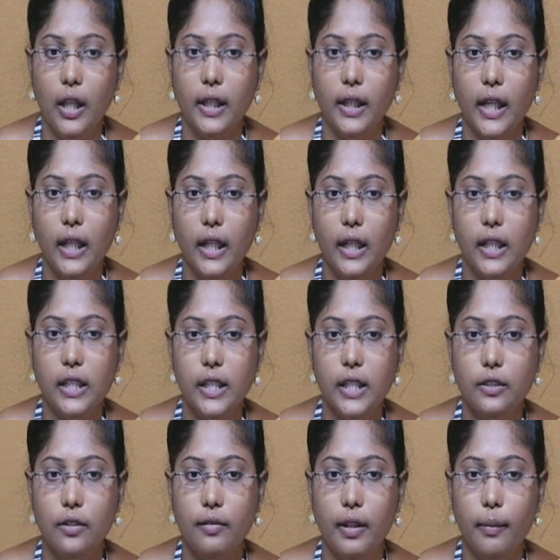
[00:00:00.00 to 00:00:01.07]
then
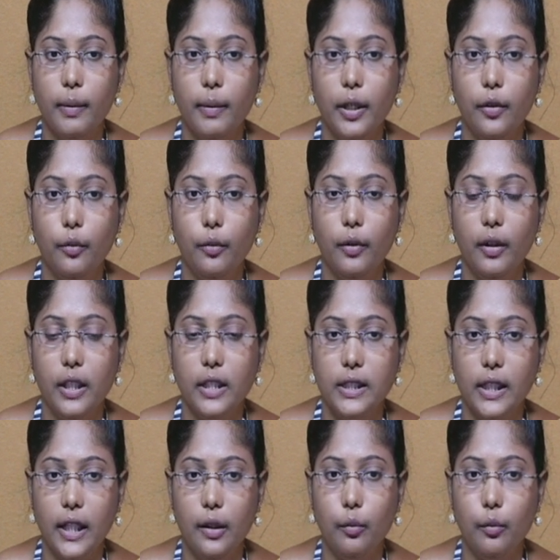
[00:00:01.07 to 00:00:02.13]
distance of W is
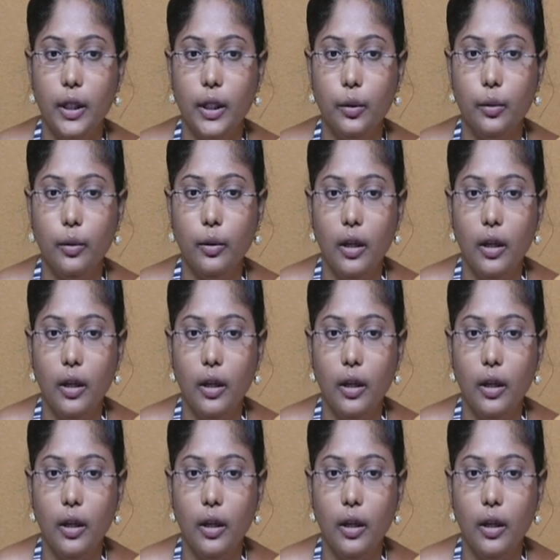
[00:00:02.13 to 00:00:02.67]
equal to